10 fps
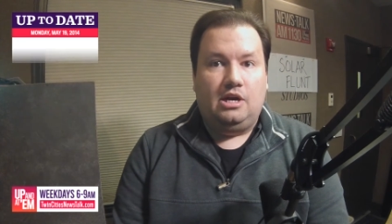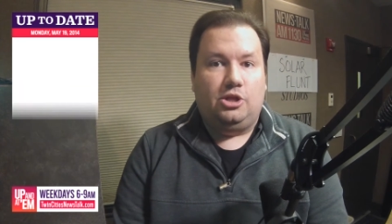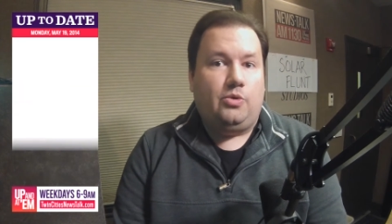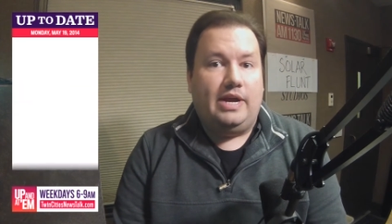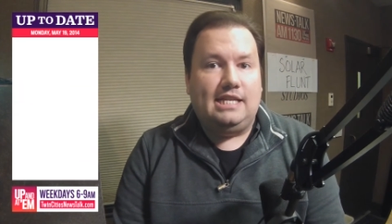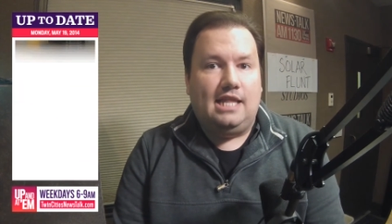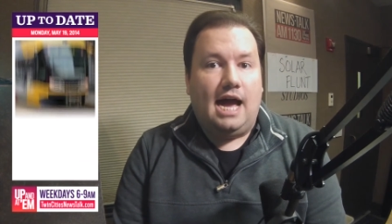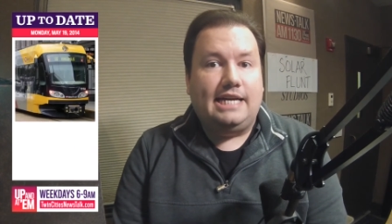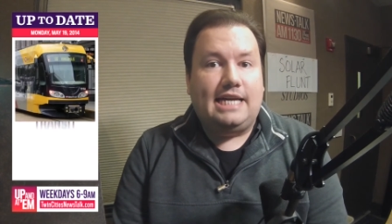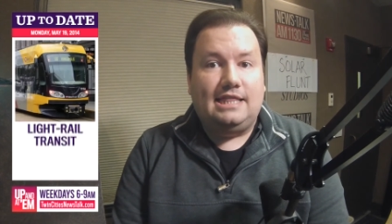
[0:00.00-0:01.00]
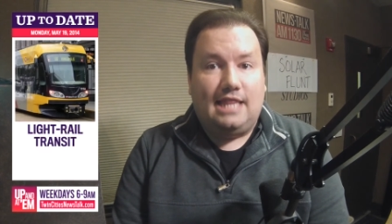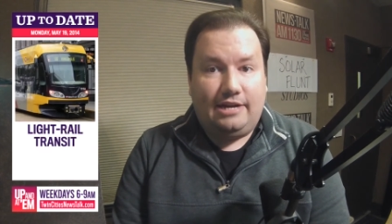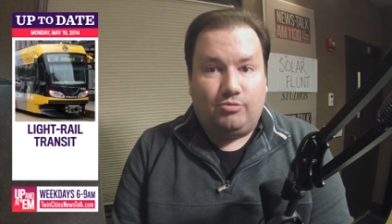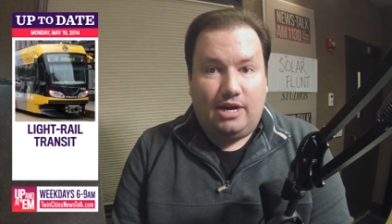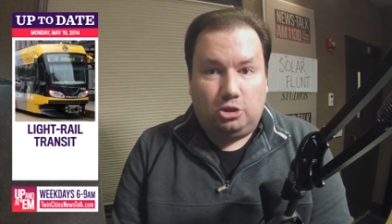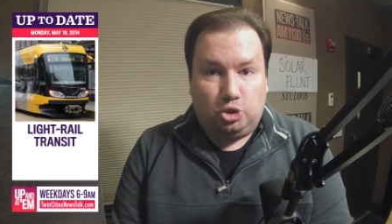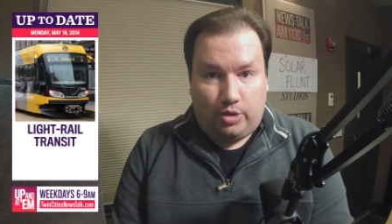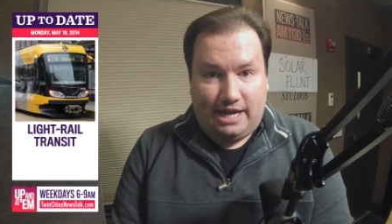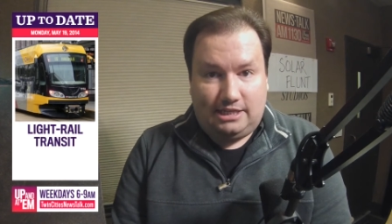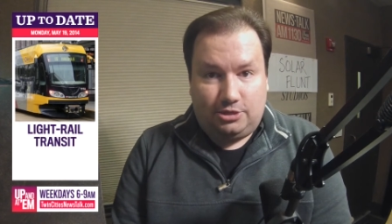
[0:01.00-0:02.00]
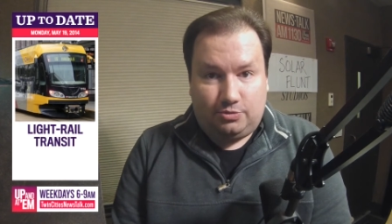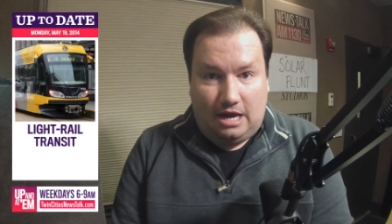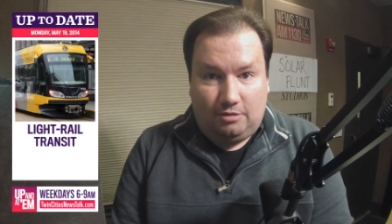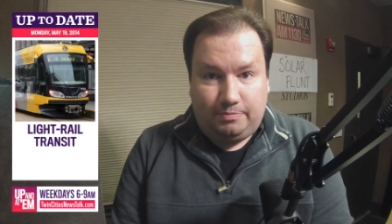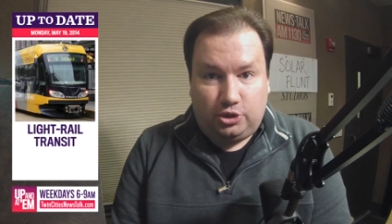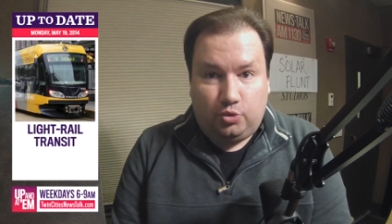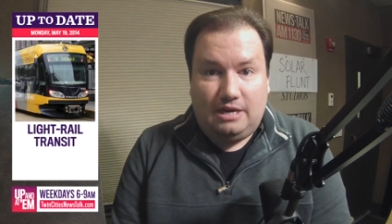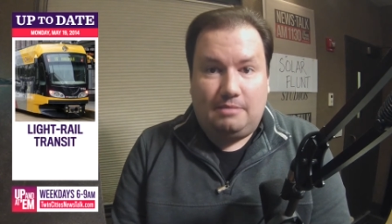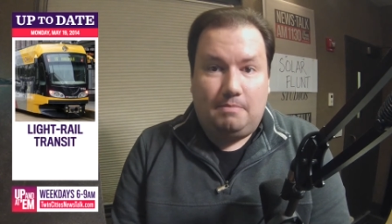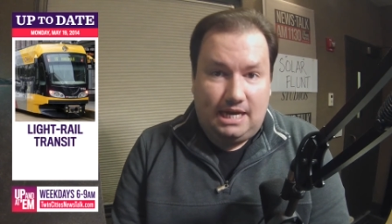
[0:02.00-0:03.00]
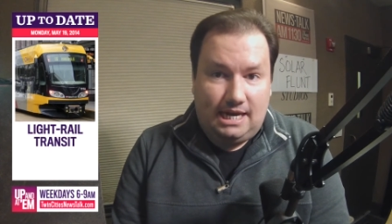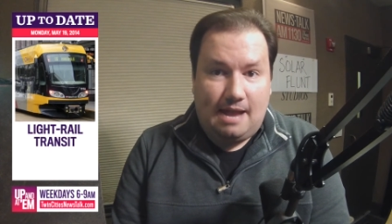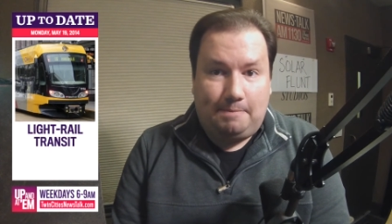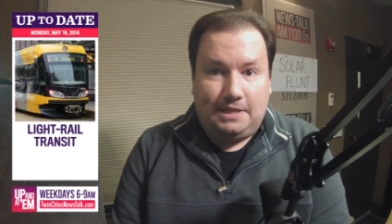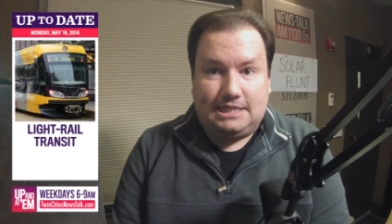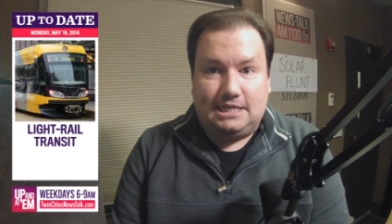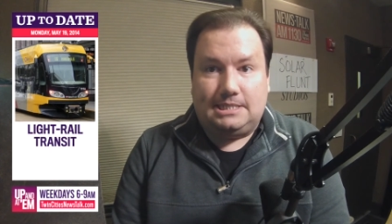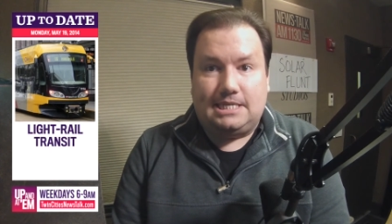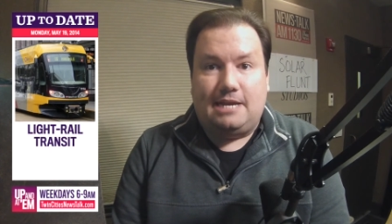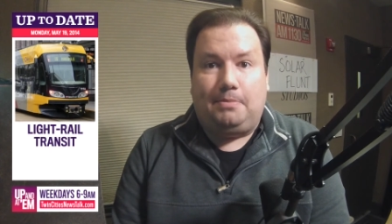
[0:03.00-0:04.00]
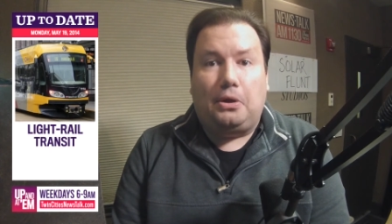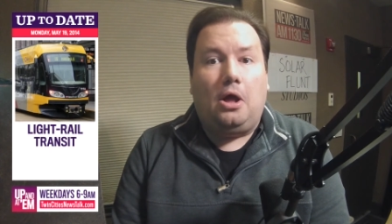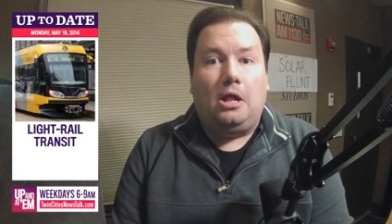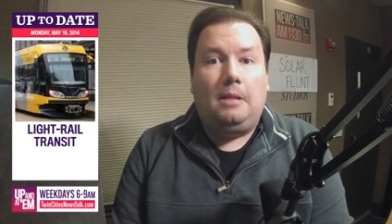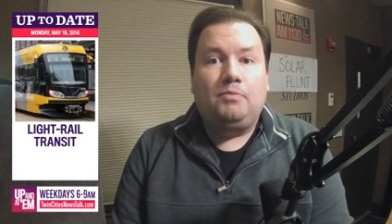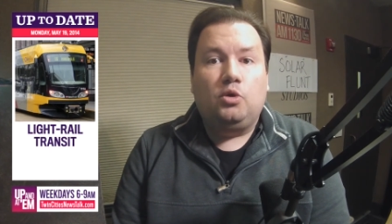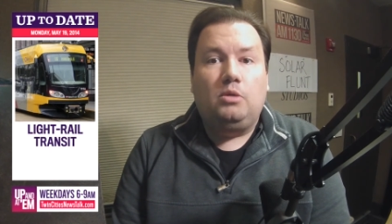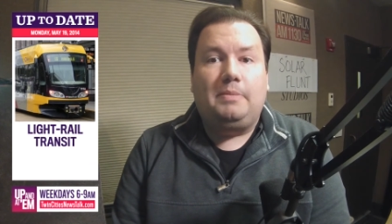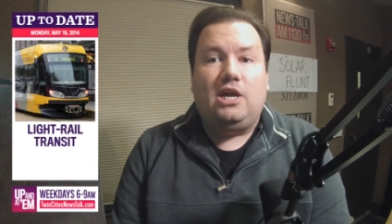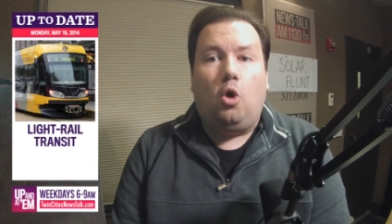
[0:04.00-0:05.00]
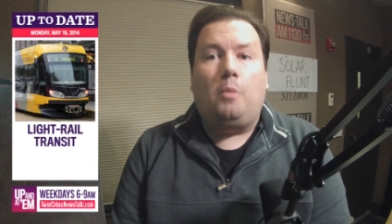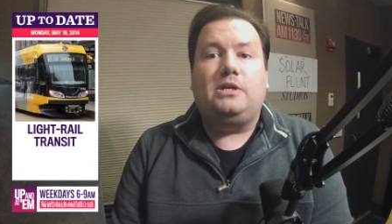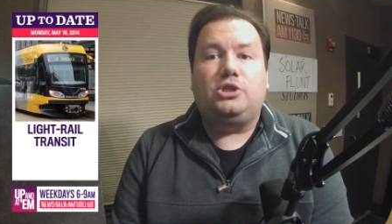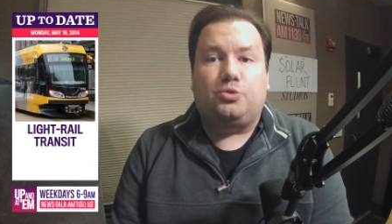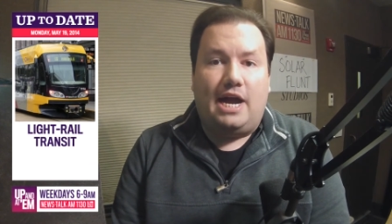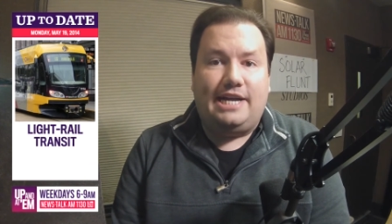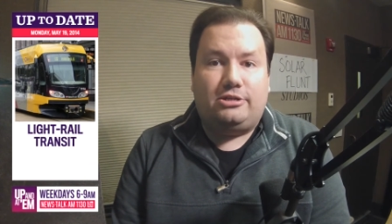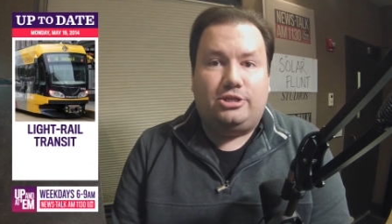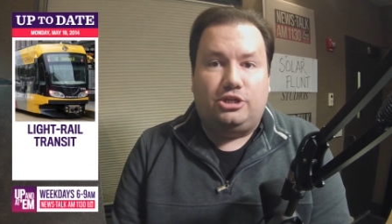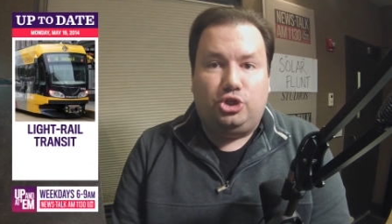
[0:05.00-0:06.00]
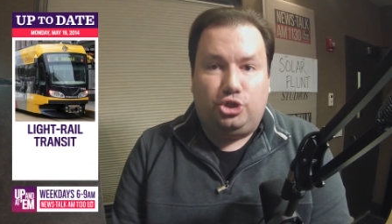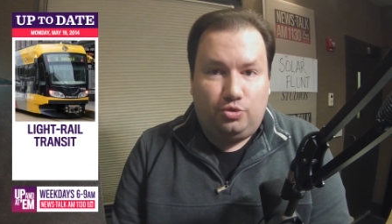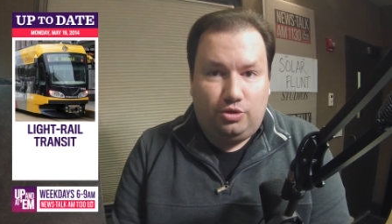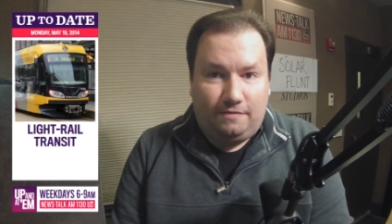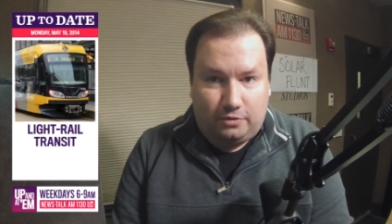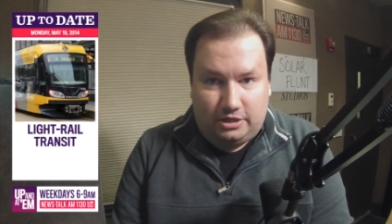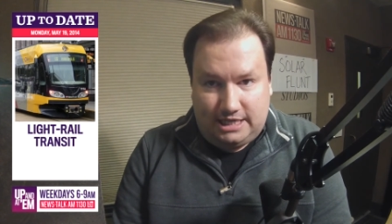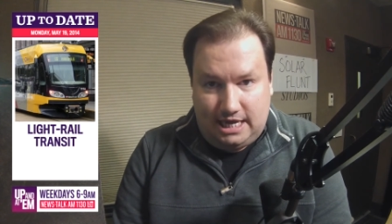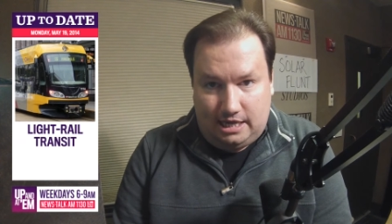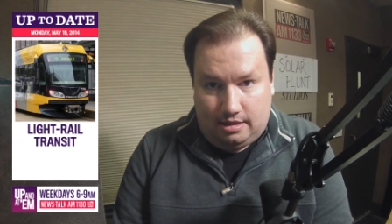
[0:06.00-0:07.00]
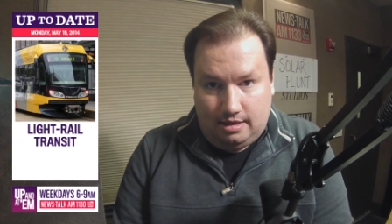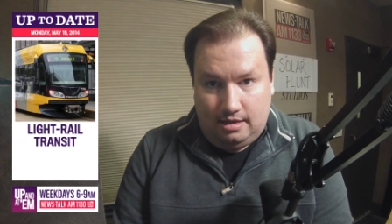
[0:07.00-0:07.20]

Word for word: The Green Line, a light rail transit route between Minneapolis and St. Paul, will be open to riders on June the 14th